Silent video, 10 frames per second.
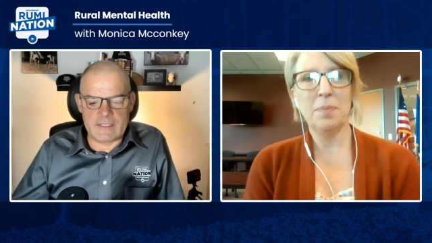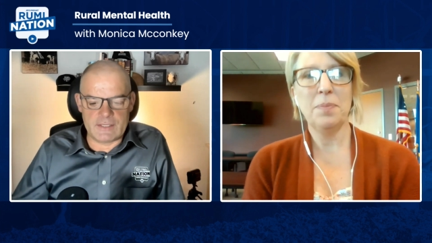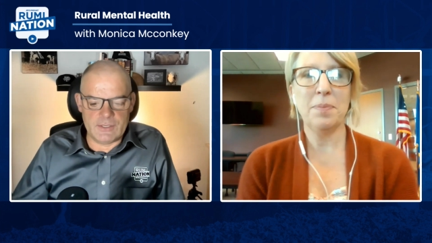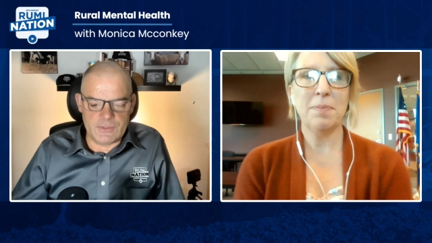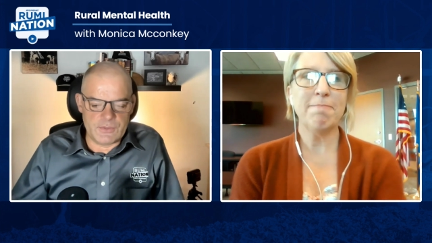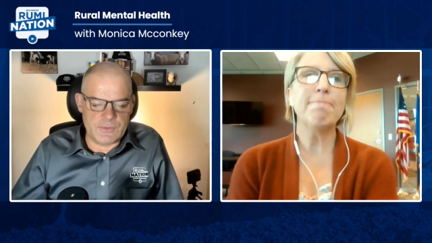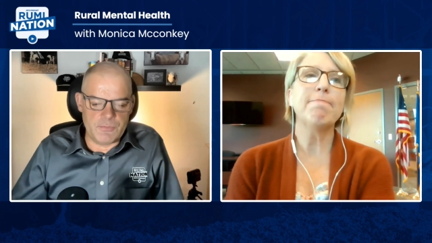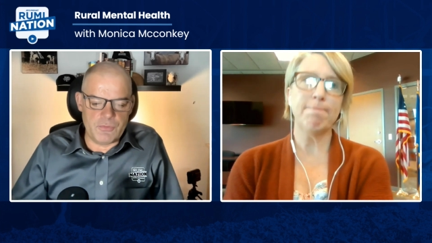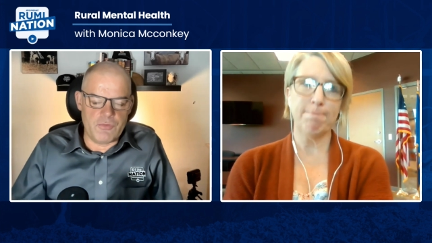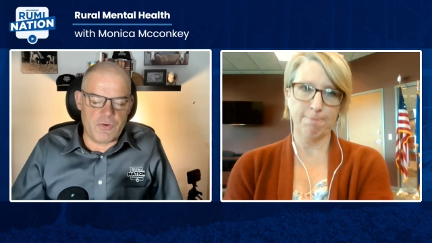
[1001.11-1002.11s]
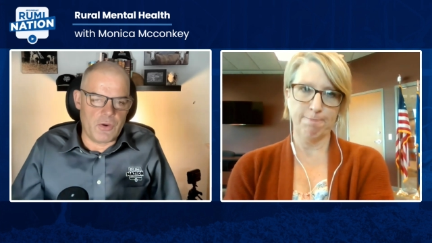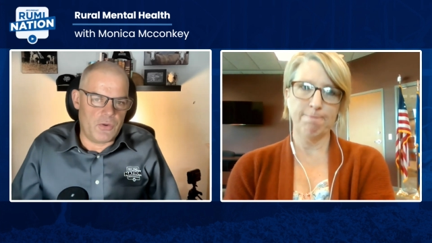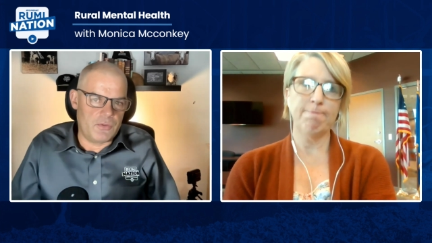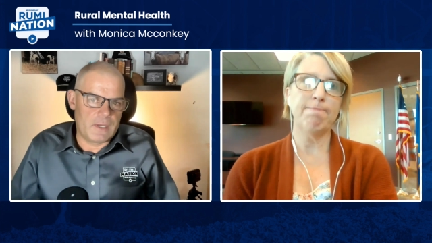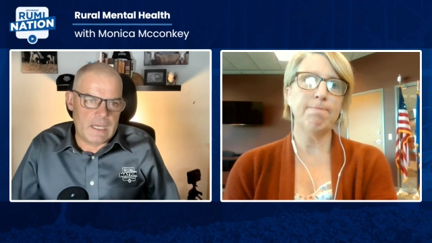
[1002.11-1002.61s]
Speaker 1: skills to improve our
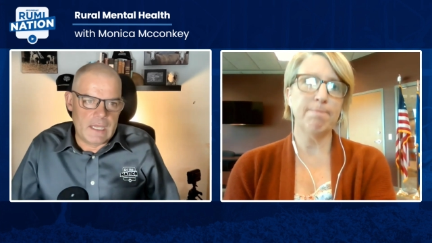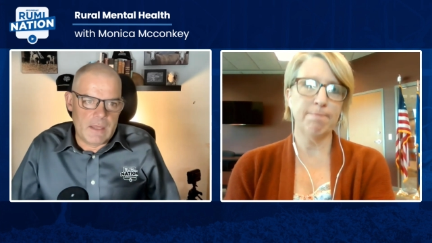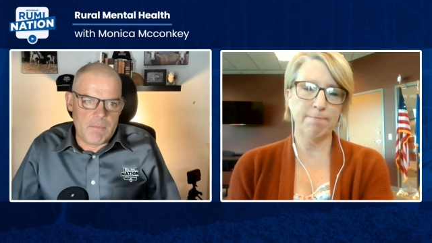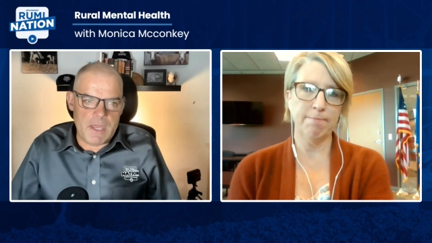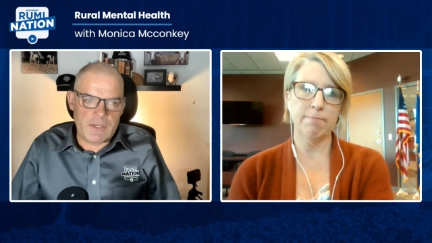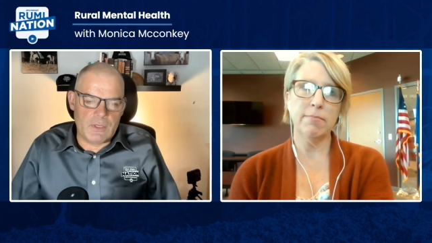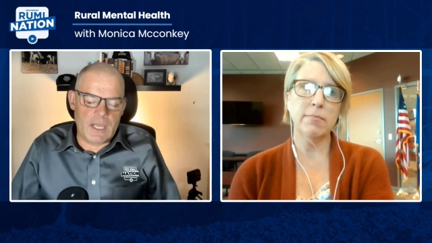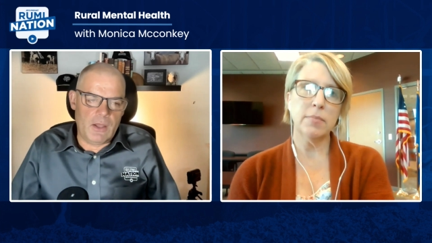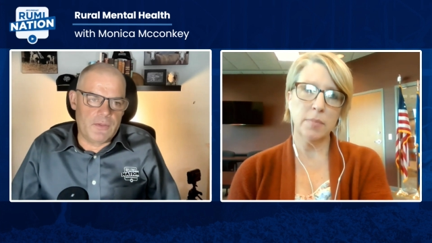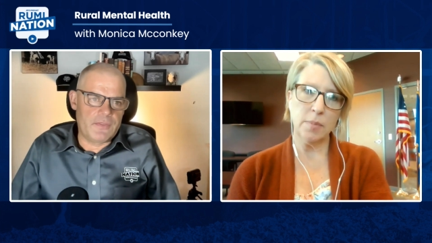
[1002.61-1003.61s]
own mental health, and